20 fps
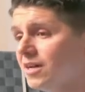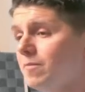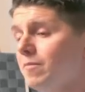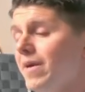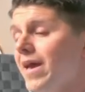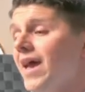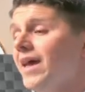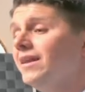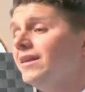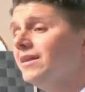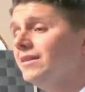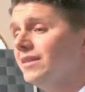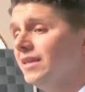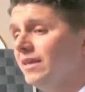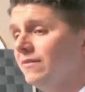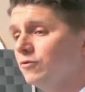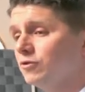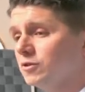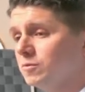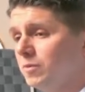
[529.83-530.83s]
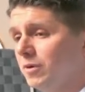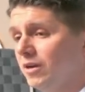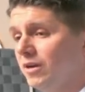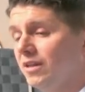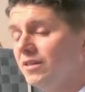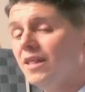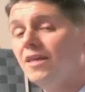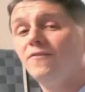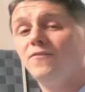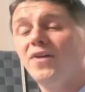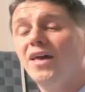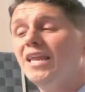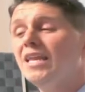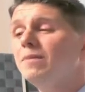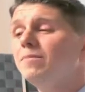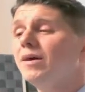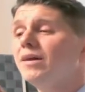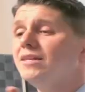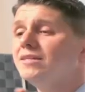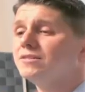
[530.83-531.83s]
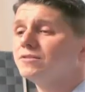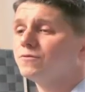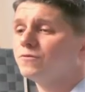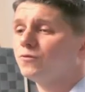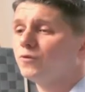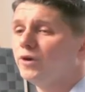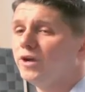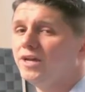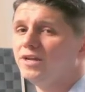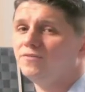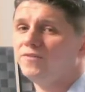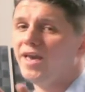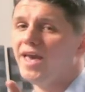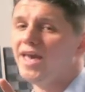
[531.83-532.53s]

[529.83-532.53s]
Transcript: commanding the evil spirit. If anybody's afraid, if